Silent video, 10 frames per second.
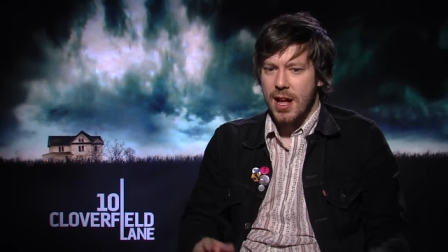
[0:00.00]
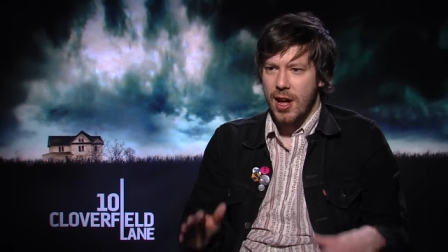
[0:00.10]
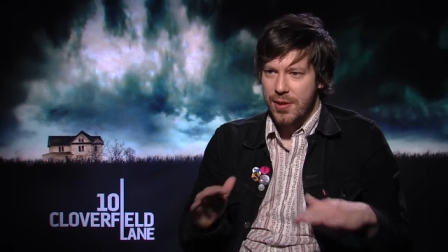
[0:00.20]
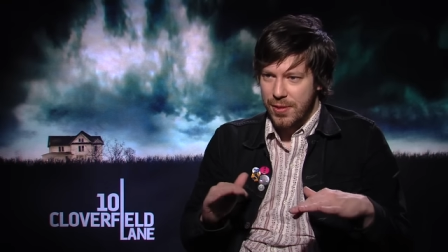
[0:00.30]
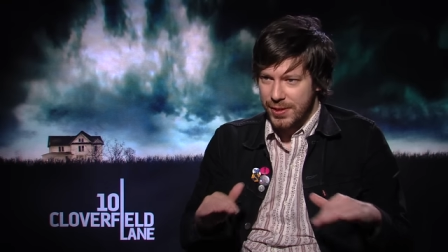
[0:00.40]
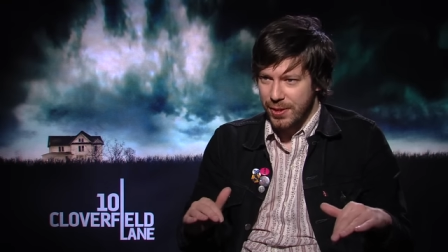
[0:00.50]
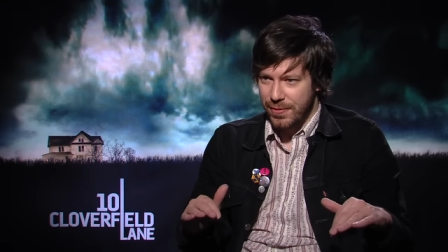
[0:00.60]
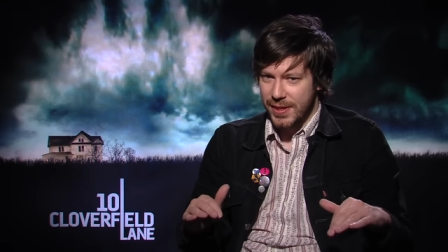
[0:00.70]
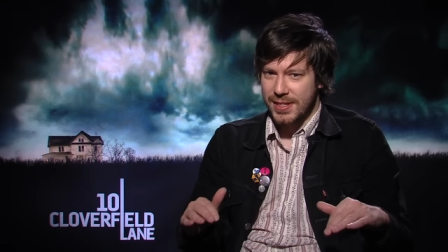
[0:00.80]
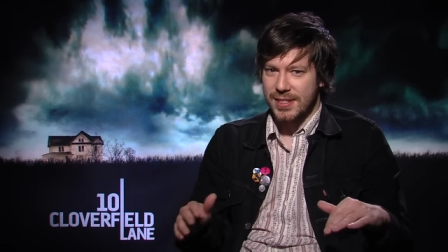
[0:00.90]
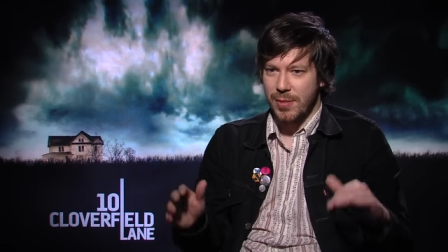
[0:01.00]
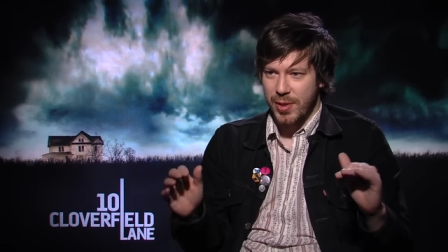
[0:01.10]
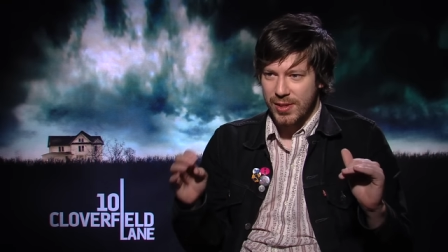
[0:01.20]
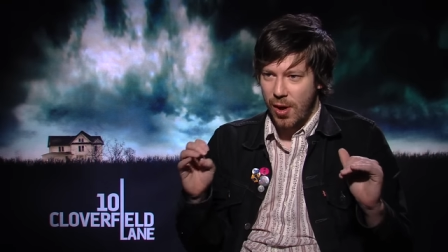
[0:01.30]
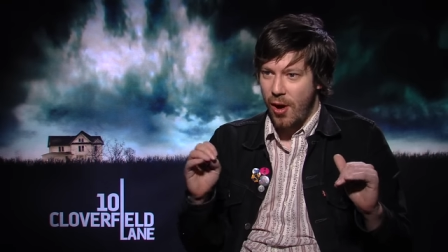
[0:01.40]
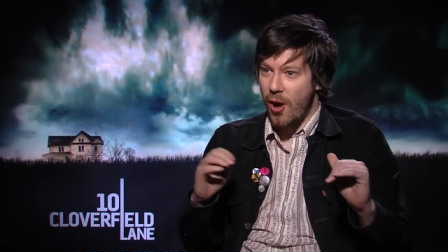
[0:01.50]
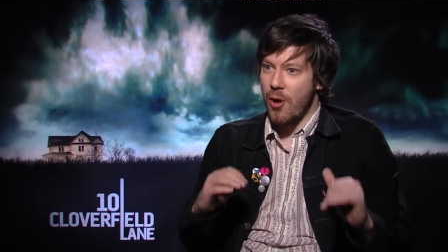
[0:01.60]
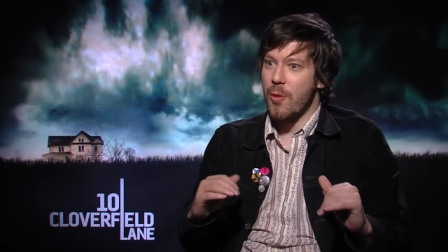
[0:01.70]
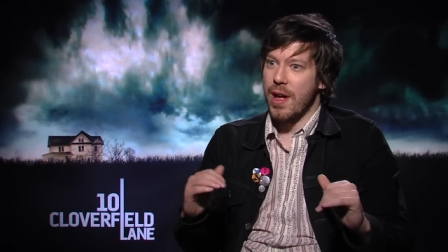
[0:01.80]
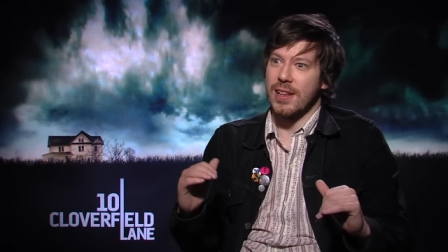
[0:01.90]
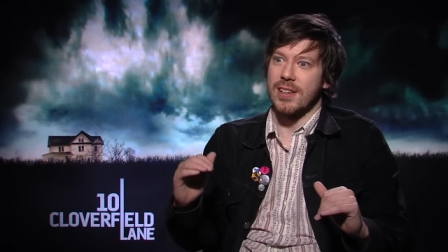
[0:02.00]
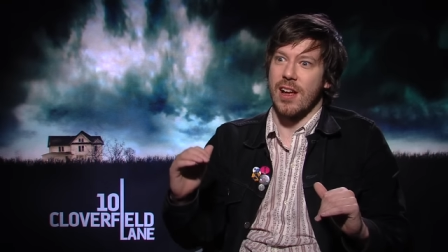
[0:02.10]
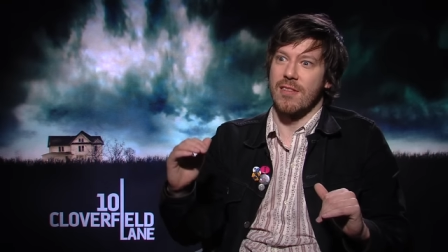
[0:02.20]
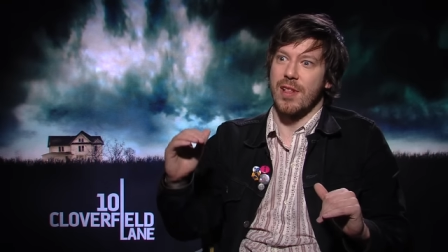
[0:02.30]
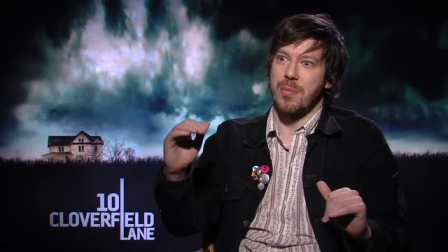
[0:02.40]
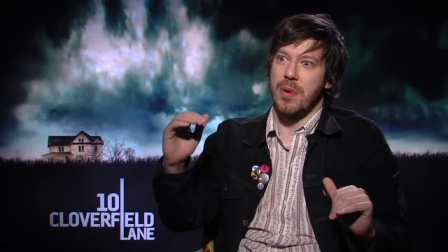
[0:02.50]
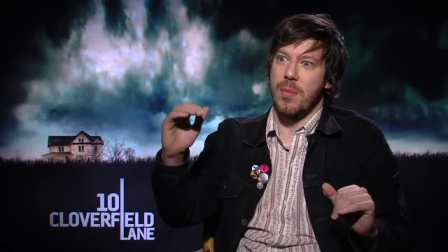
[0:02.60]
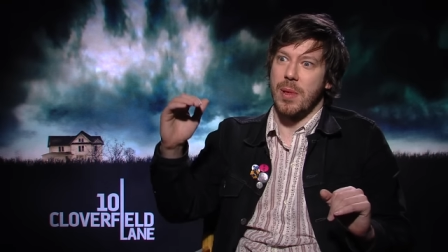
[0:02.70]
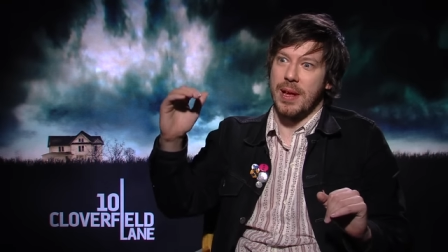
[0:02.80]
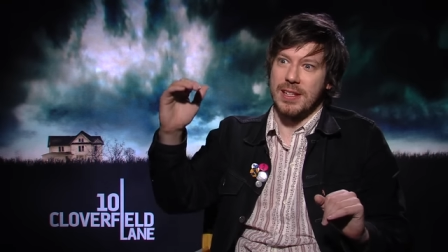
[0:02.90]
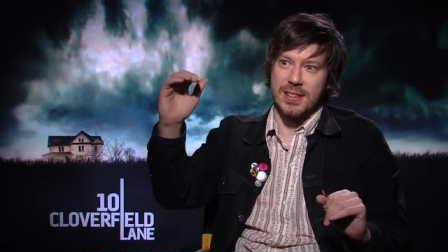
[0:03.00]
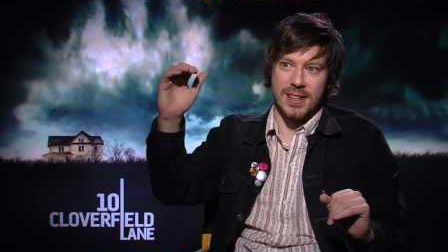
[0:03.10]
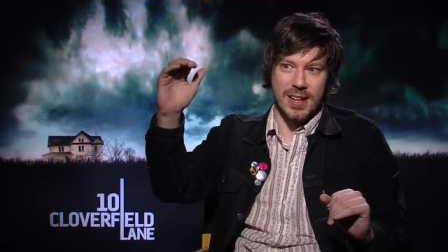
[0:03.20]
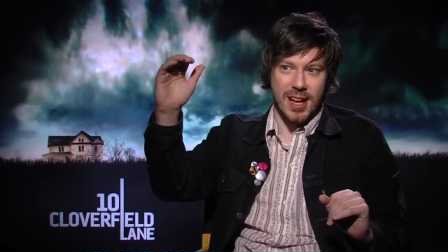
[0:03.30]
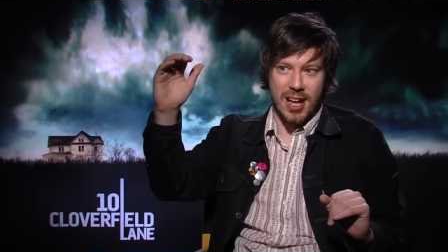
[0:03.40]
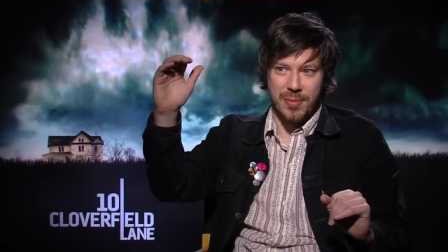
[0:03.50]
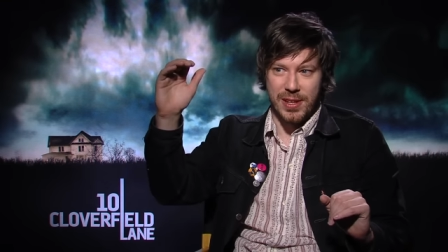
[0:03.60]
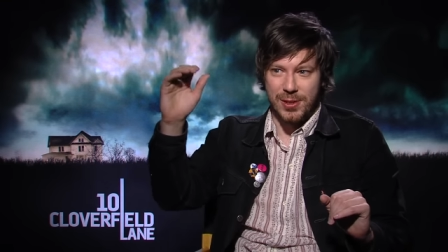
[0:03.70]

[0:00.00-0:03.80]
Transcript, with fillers: under the surface, something is always kind of like bubbling to the top.